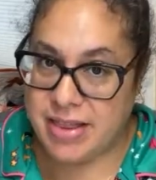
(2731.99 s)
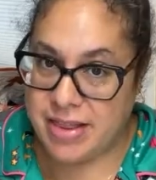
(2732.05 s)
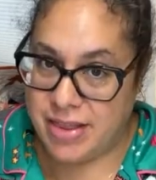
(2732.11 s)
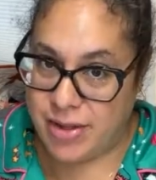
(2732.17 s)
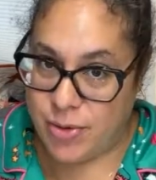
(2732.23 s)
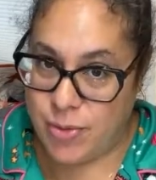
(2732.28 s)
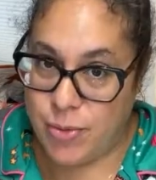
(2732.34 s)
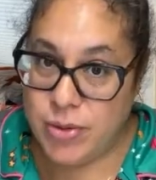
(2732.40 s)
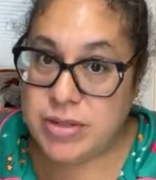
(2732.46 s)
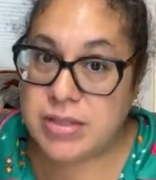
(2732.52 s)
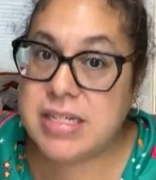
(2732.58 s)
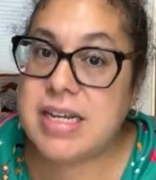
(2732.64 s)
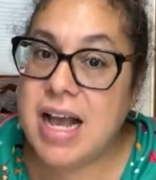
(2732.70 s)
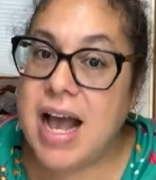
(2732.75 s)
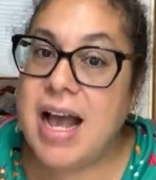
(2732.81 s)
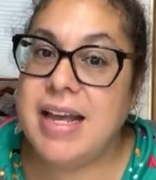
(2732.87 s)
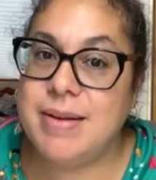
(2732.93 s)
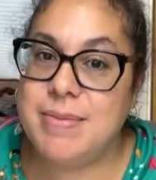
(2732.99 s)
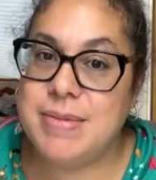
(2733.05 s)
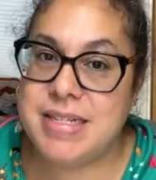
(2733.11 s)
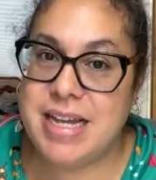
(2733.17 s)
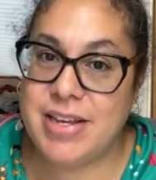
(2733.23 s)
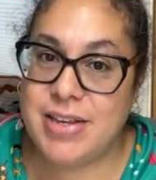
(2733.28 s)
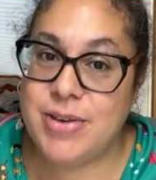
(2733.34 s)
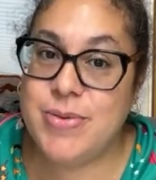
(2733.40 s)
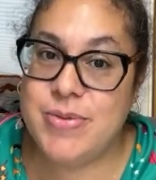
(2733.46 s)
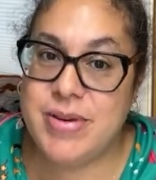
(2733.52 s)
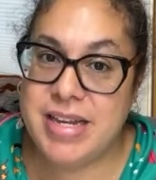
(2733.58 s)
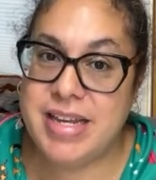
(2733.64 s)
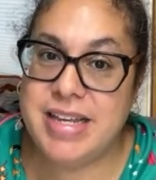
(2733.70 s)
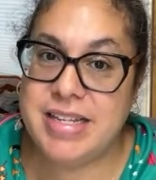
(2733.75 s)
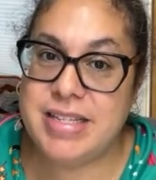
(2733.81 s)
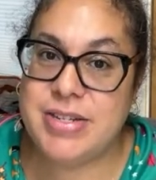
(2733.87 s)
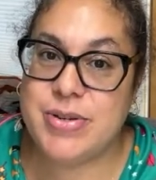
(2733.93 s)
the quilting items that you
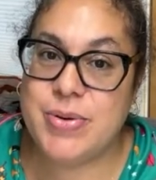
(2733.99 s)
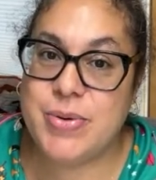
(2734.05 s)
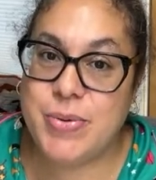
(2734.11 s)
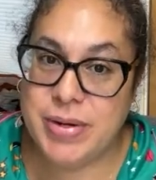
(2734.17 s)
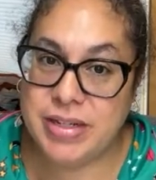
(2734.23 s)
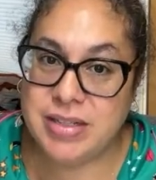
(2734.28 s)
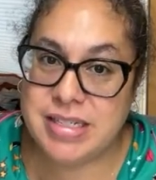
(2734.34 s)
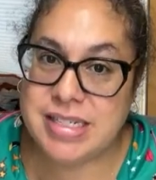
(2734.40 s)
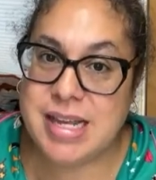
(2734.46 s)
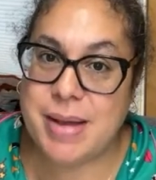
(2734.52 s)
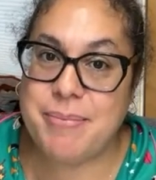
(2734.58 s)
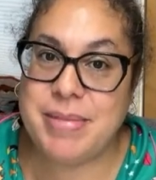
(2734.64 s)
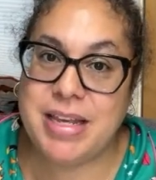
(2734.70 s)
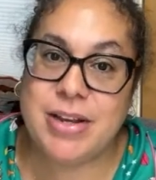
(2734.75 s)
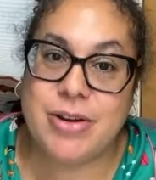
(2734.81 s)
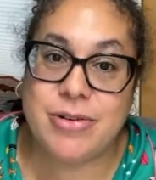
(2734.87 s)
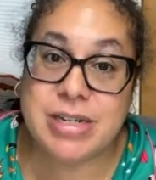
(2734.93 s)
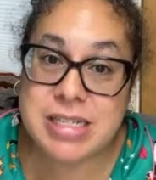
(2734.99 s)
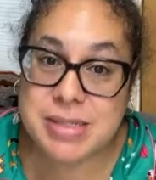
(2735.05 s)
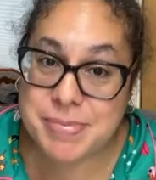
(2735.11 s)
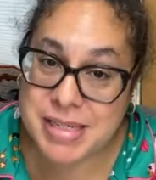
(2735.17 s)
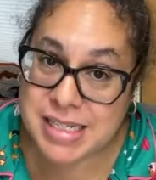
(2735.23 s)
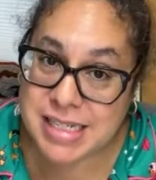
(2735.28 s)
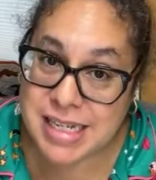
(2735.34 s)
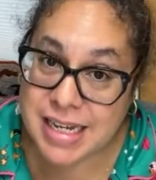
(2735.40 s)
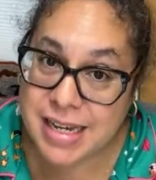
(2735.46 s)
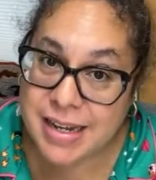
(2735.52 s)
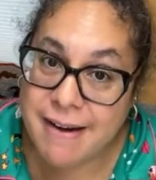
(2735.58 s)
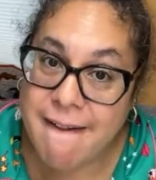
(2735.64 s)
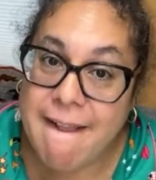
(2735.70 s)
need to quilt something Christmassy,